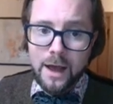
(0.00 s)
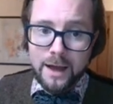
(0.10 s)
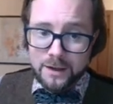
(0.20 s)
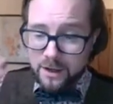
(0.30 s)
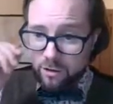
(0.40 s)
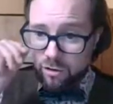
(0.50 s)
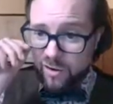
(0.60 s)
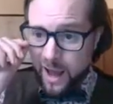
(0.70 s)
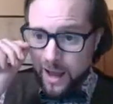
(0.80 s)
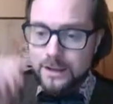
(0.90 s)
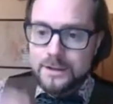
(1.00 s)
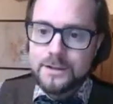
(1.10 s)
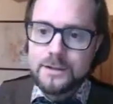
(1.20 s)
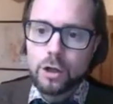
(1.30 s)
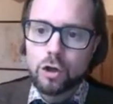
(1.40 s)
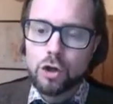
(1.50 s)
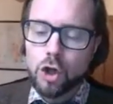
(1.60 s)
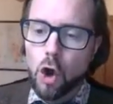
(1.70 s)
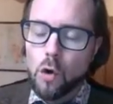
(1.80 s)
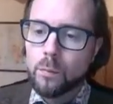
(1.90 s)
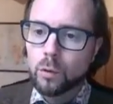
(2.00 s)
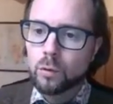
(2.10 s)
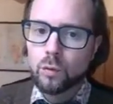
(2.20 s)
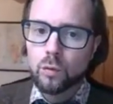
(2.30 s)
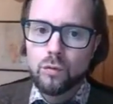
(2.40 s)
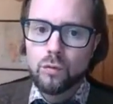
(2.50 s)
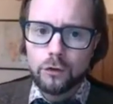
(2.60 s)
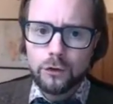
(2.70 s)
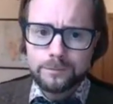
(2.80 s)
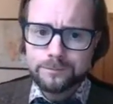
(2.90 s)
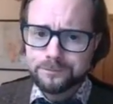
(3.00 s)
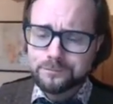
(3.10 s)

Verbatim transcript: and it creates noble rot.